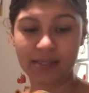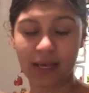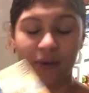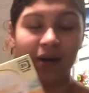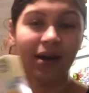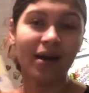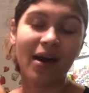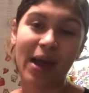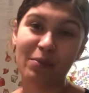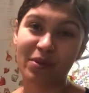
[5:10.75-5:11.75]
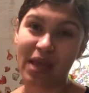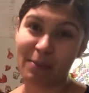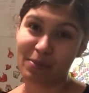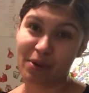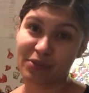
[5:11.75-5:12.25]
So I'm really
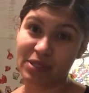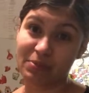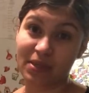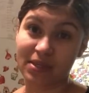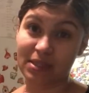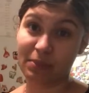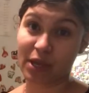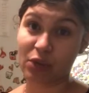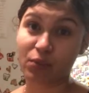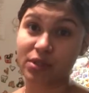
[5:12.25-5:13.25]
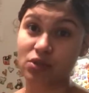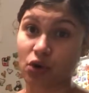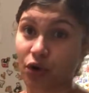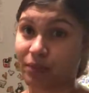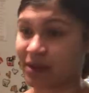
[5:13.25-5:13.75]
happy about this because the bacon ones
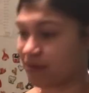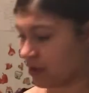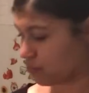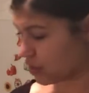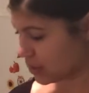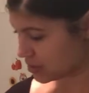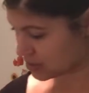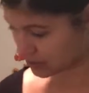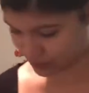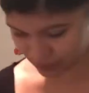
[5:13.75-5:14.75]
are my favorite.